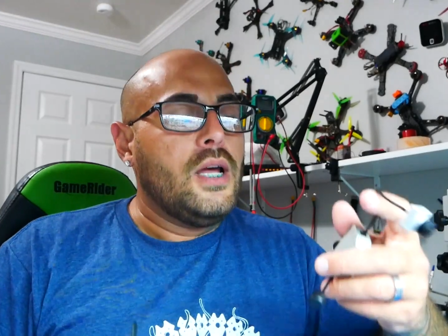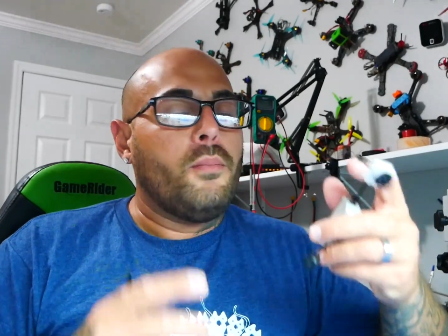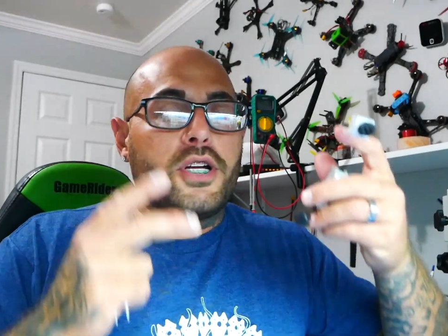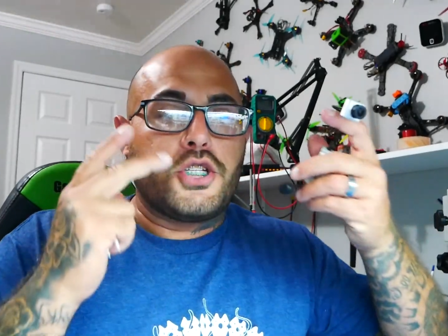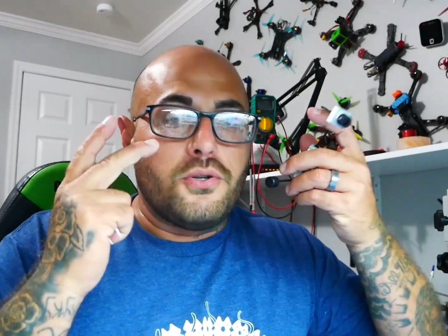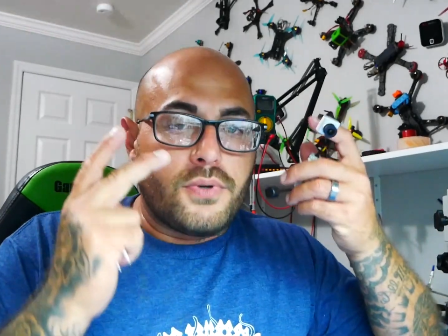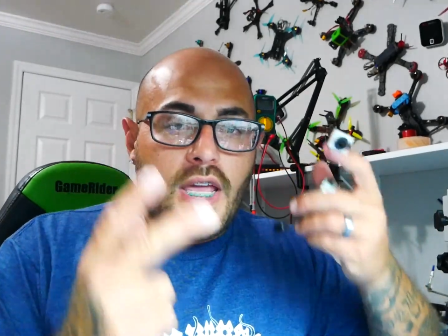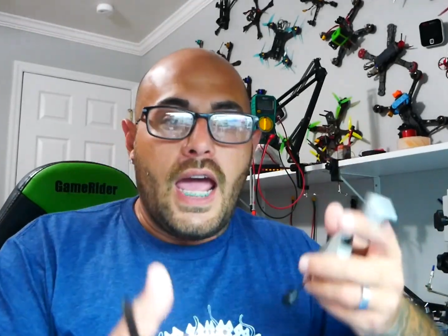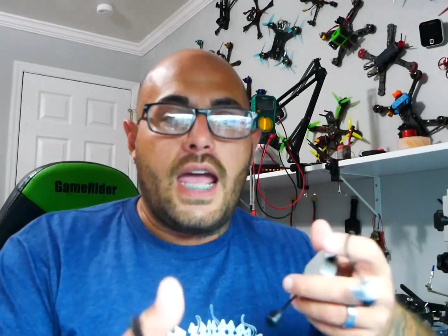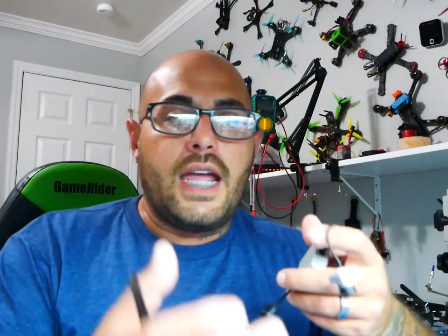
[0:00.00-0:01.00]
but you
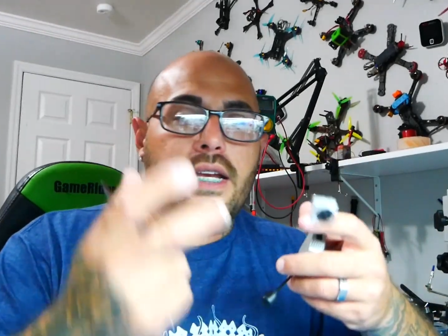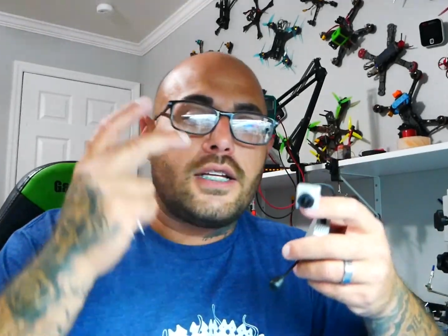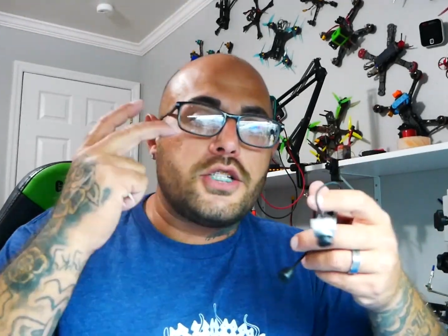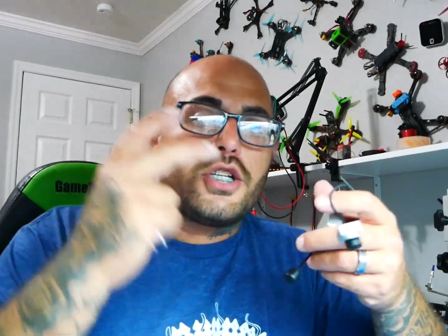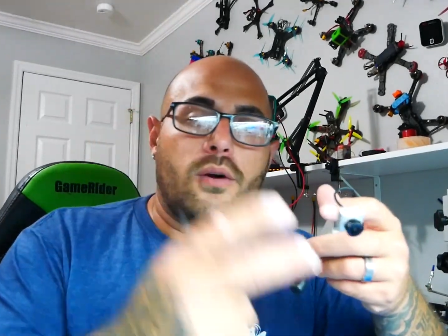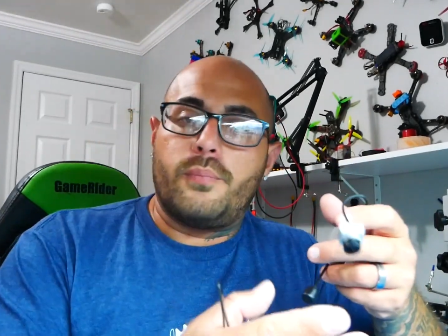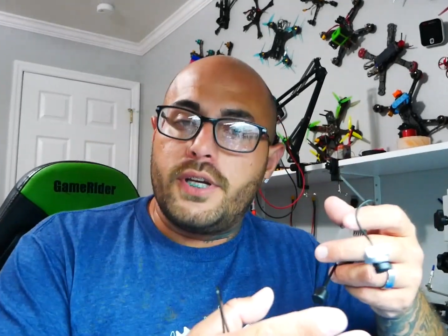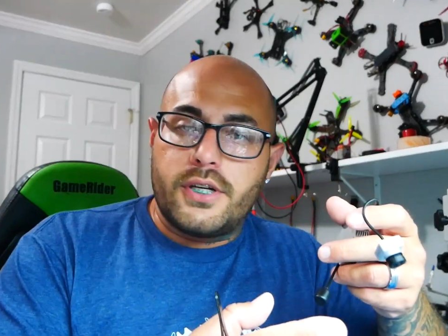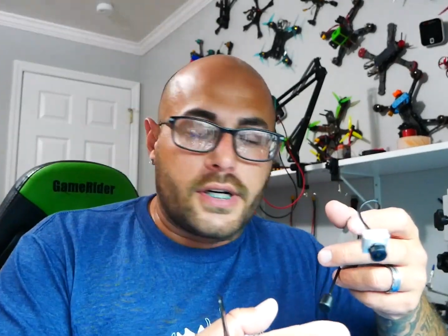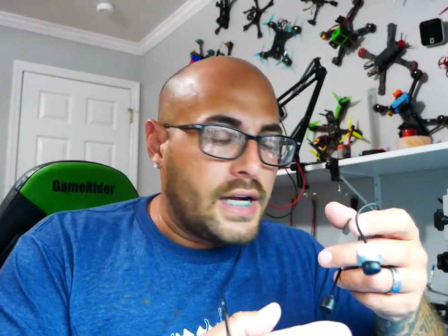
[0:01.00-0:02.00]
can jump
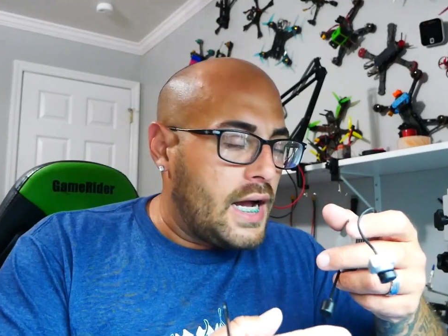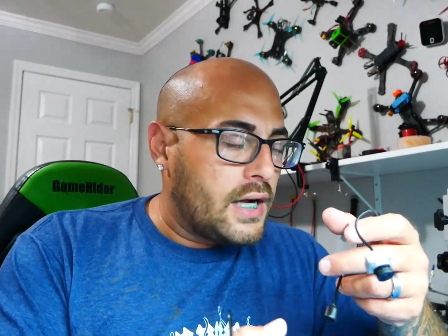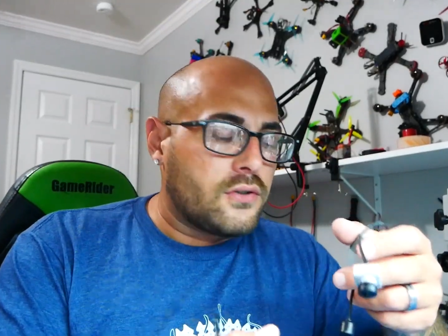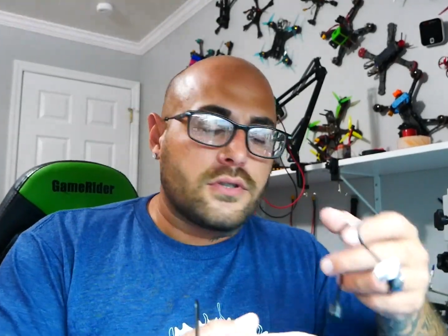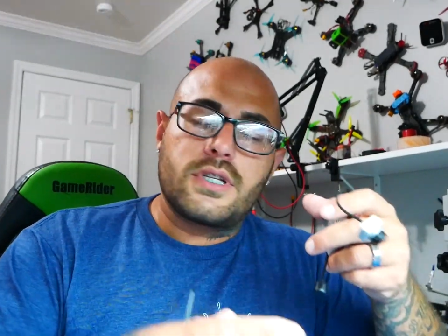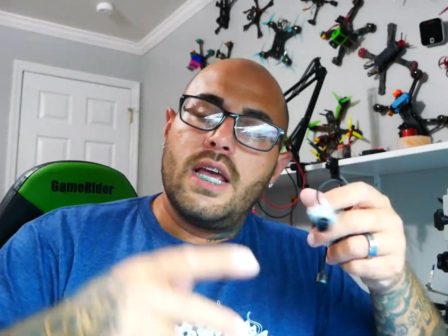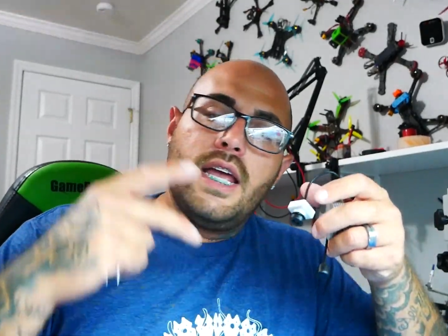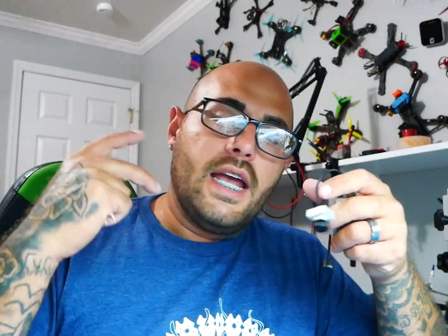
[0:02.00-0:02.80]
in your goggles.